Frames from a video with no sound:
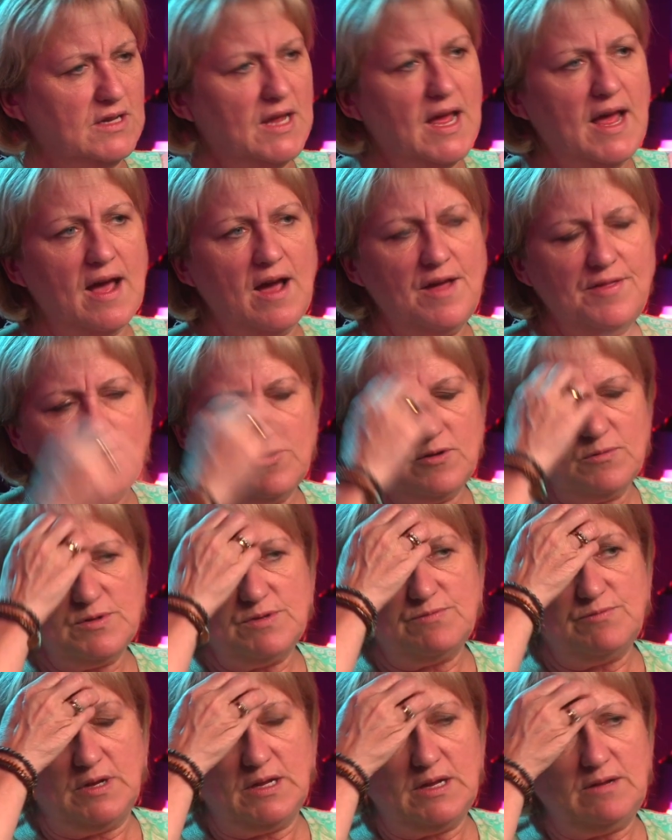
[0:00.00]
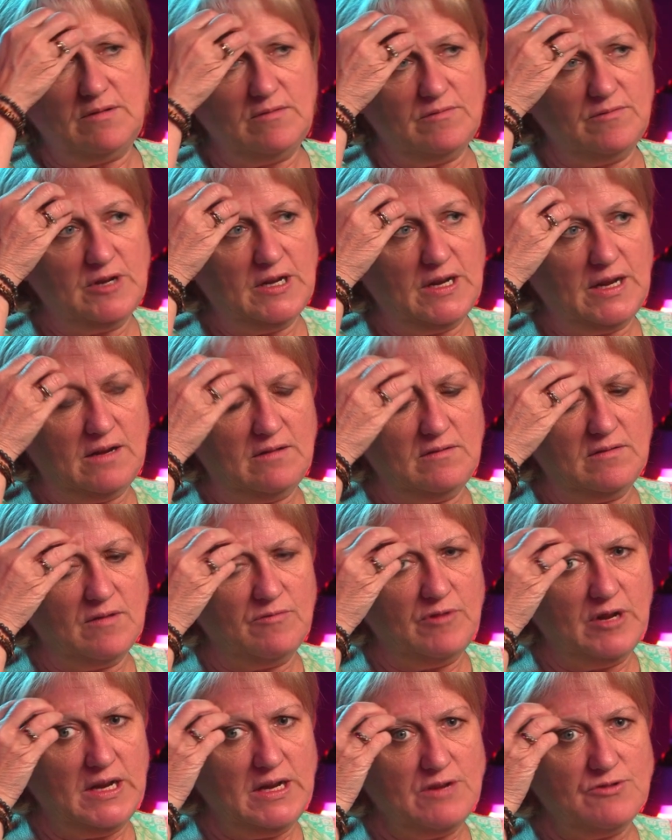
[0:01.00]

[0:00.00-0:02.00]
Yeah, I thought it was really, really, really